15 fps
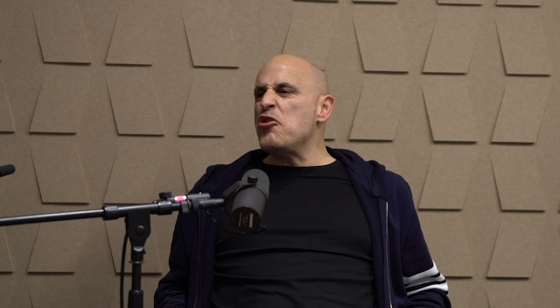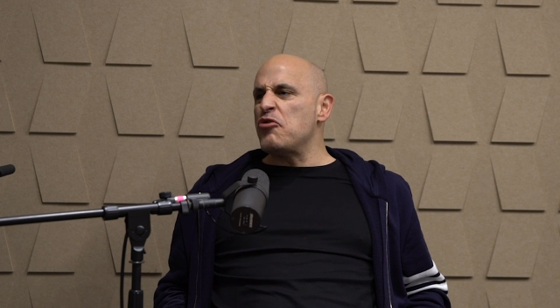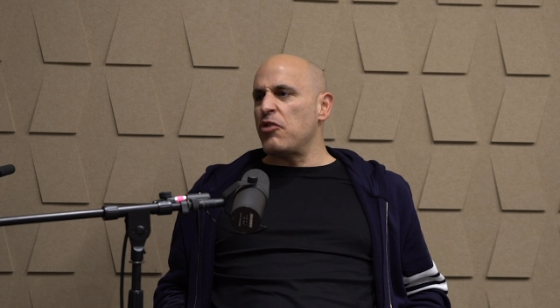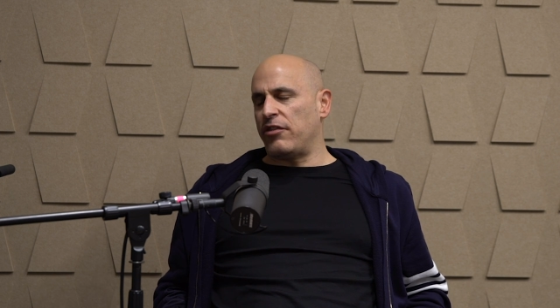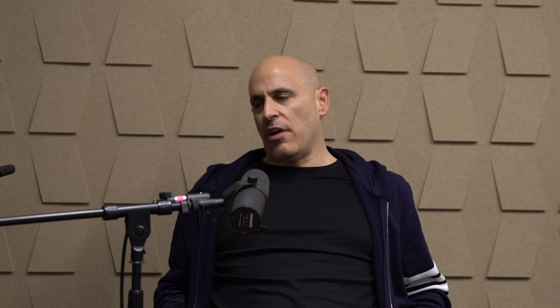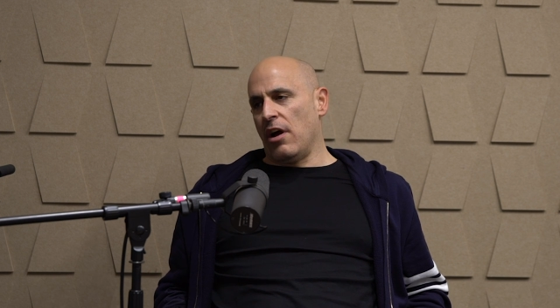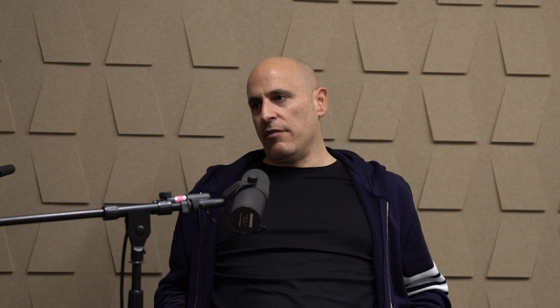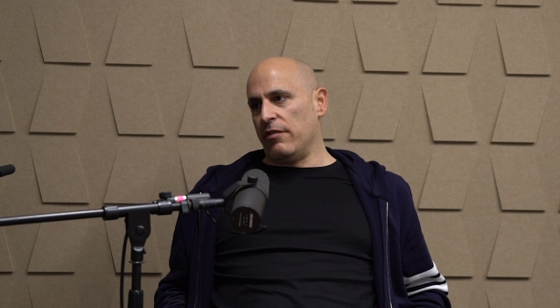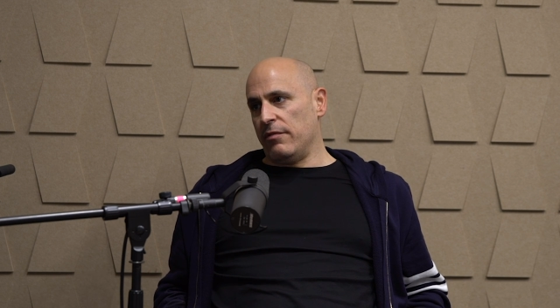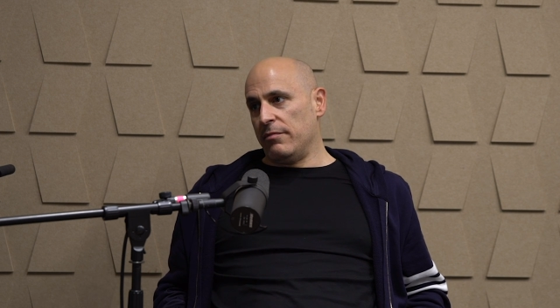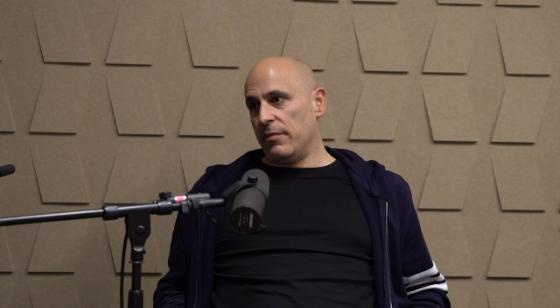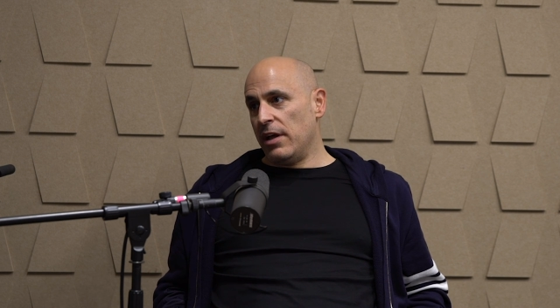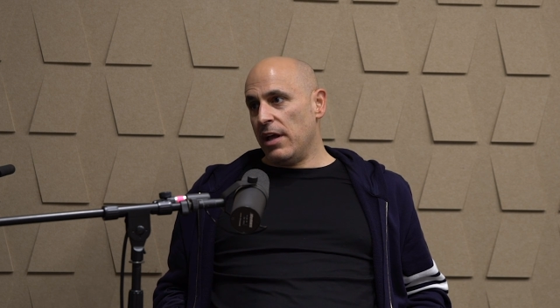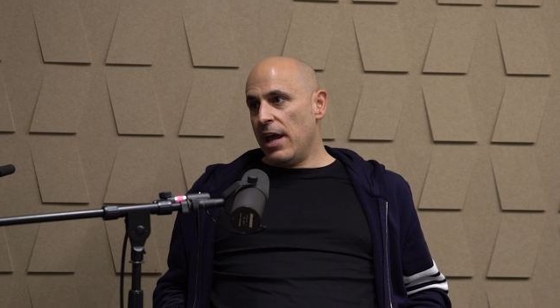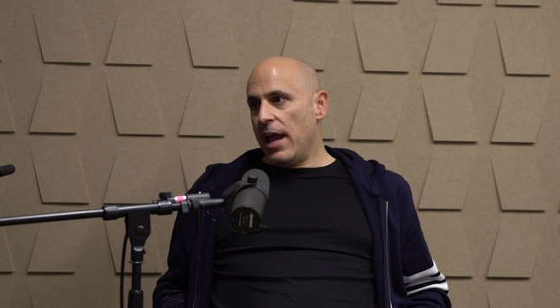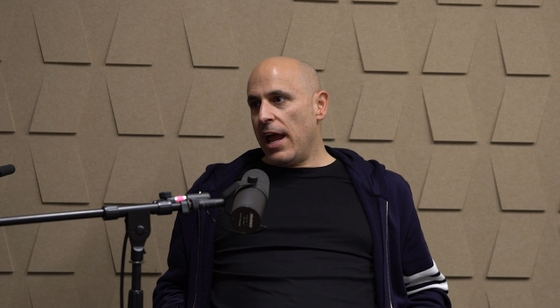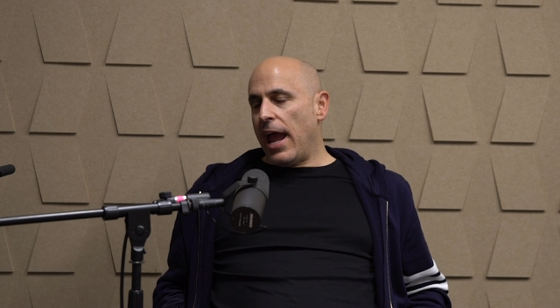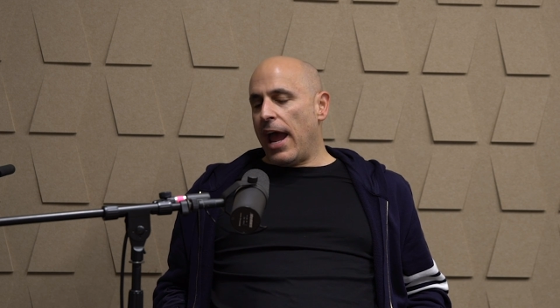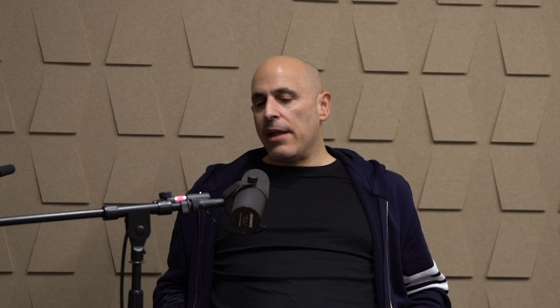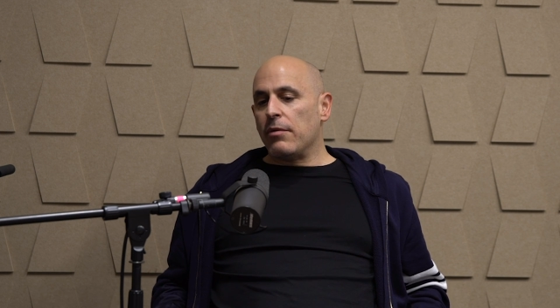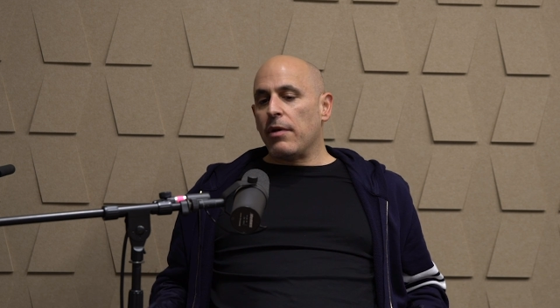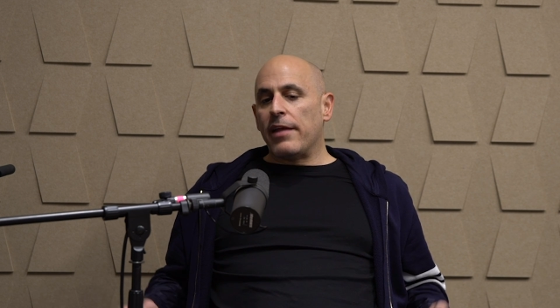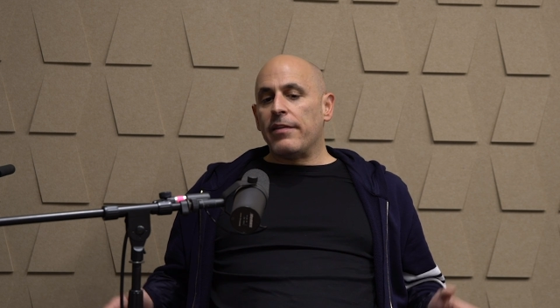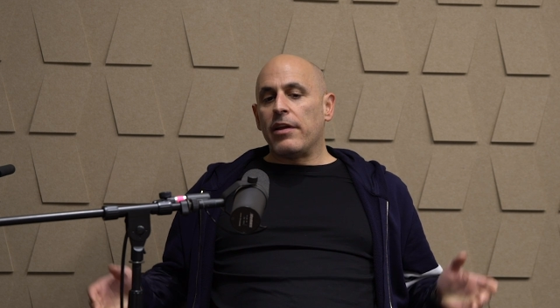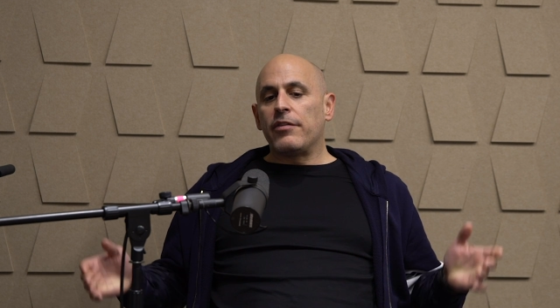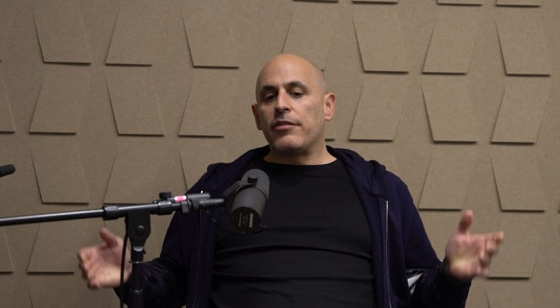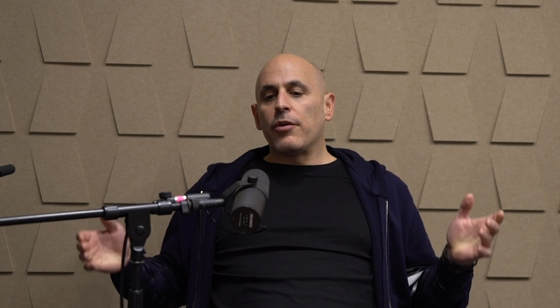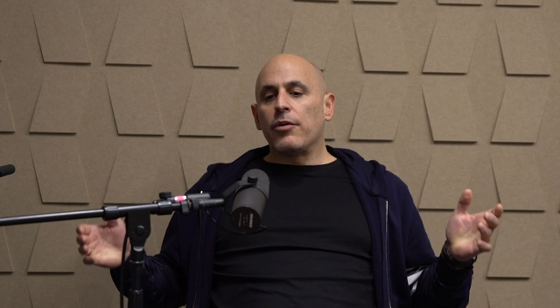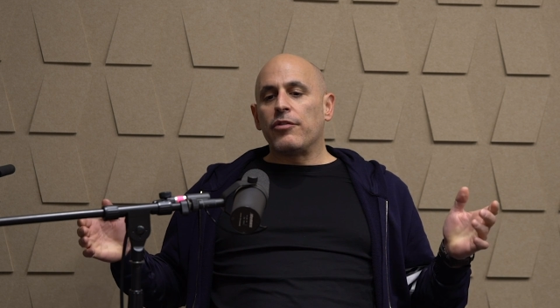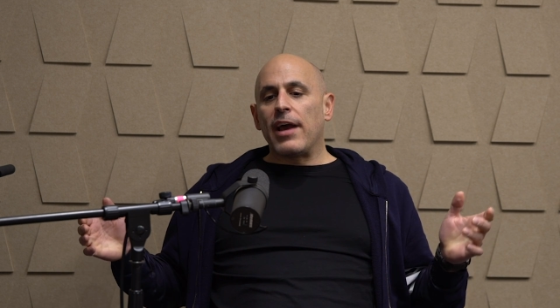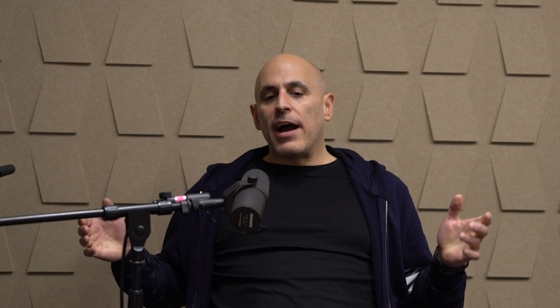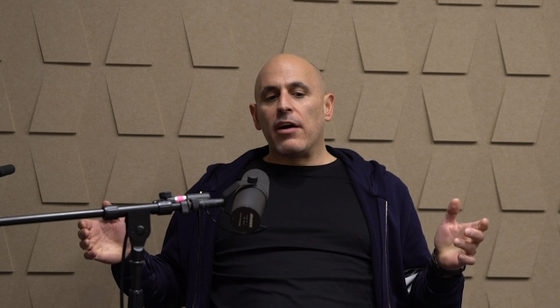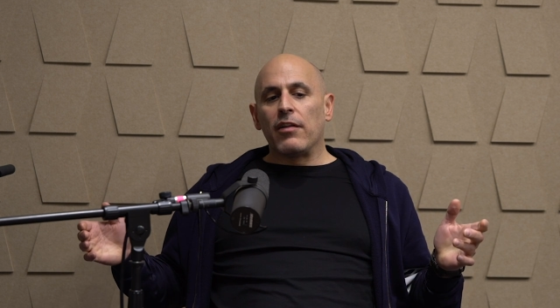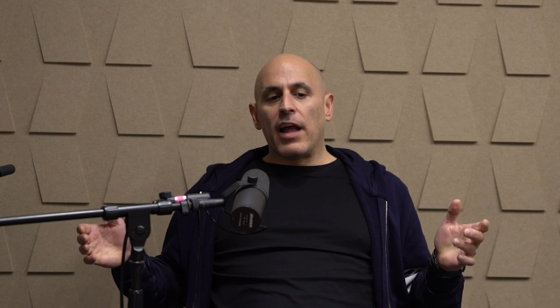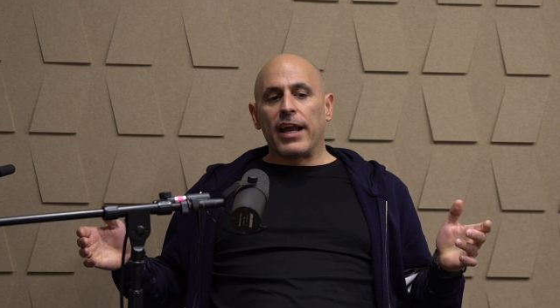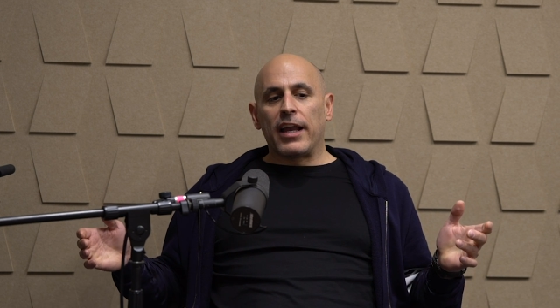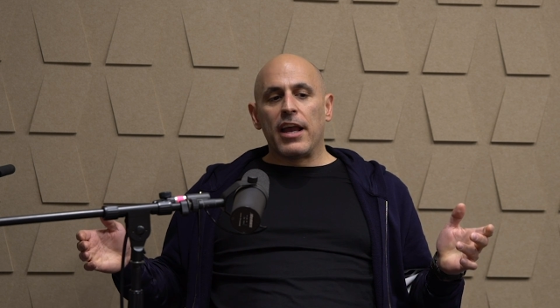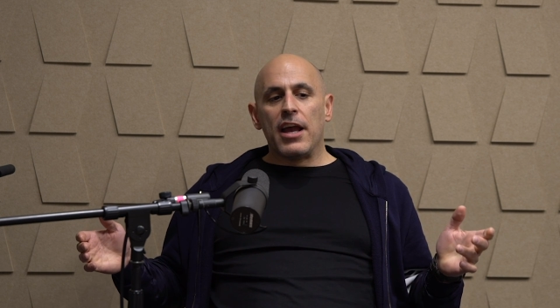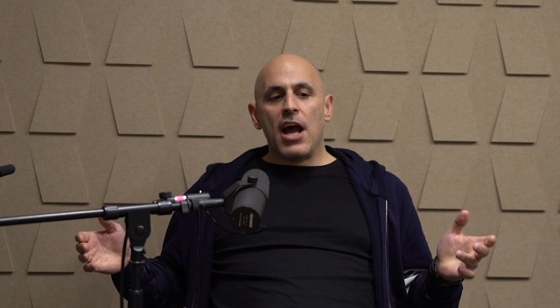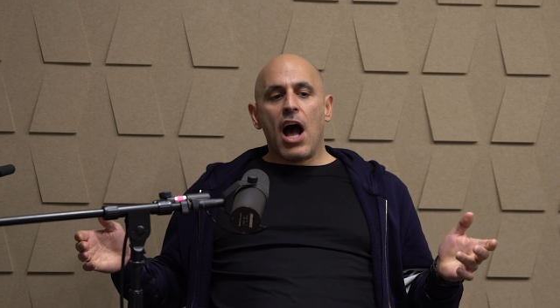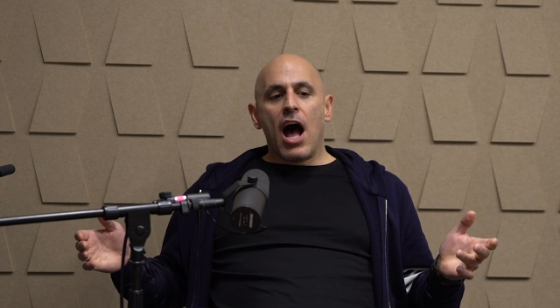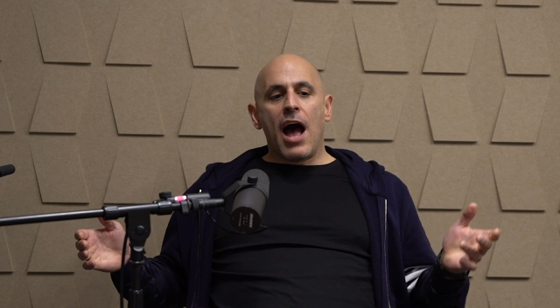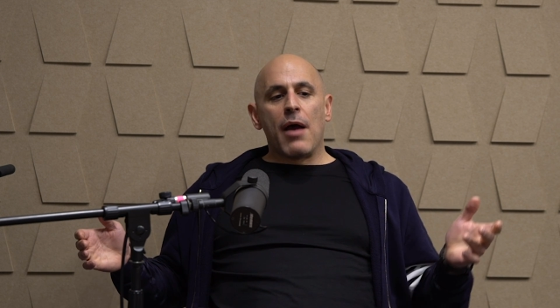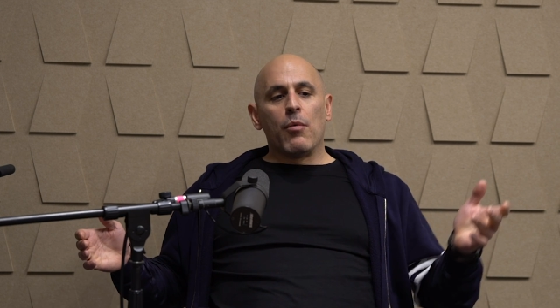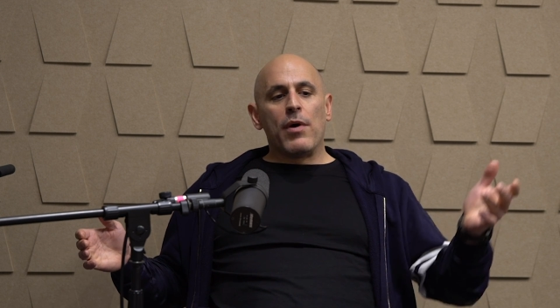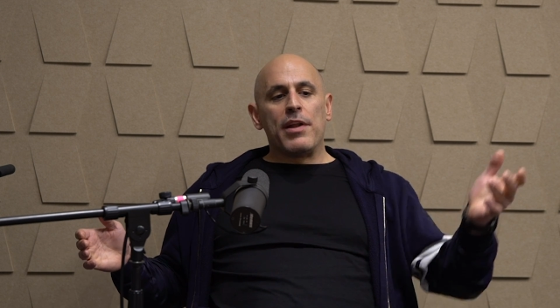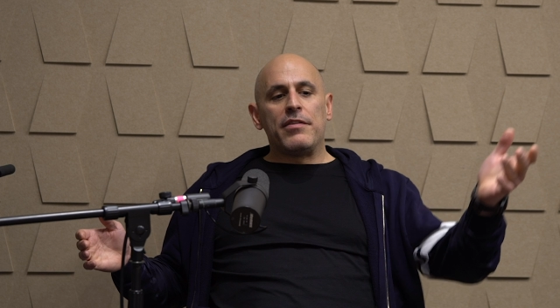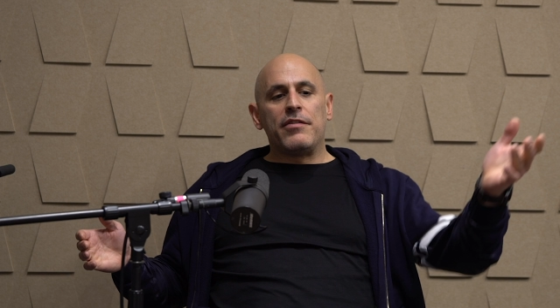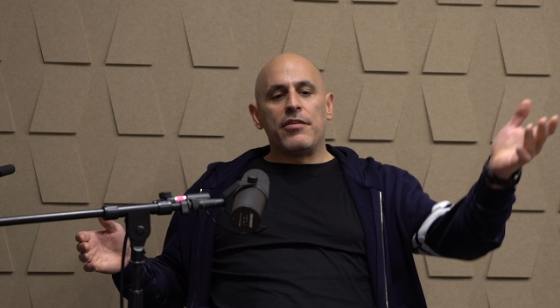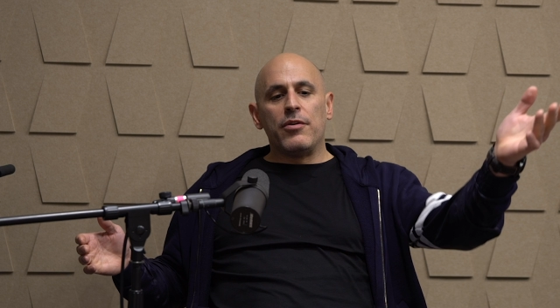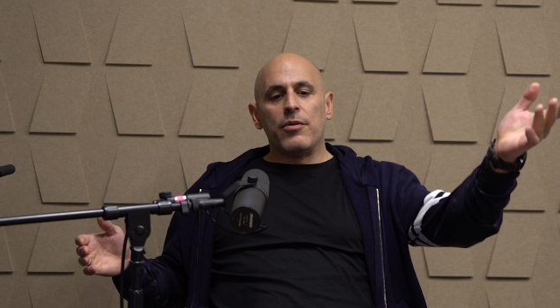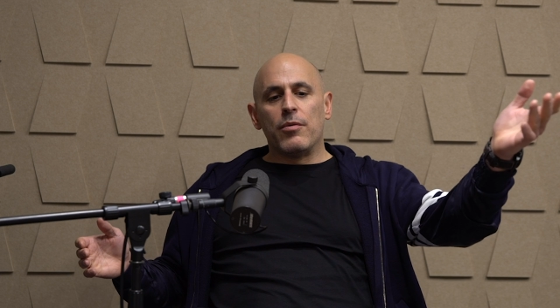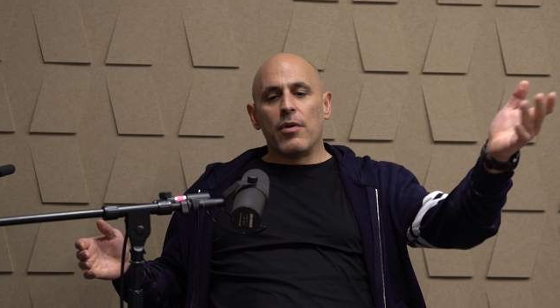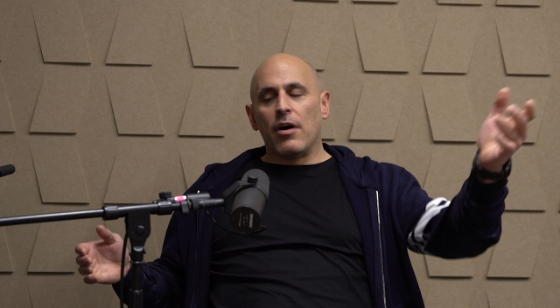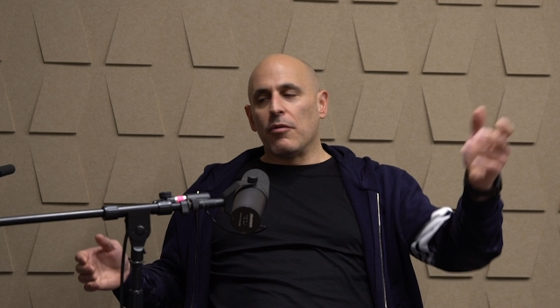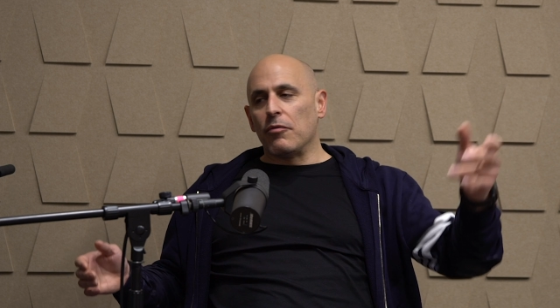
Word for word: hundreds of them, and and then it turns out like I went to uh,